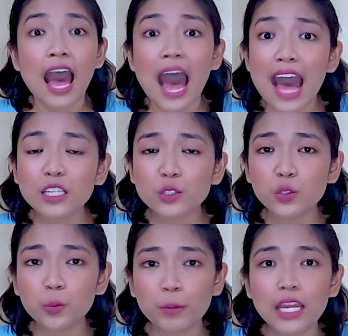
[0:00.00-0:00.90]
has
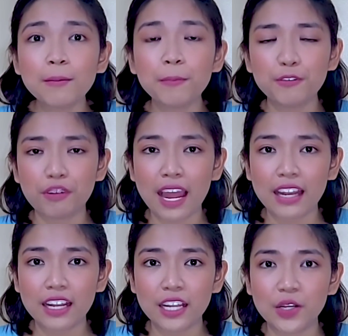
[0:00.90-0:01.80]
to be
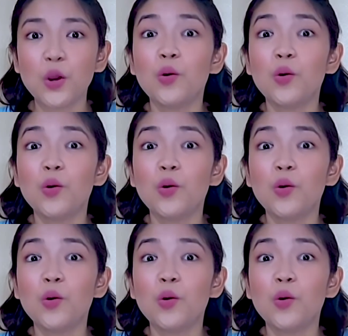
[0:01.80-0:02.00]
provided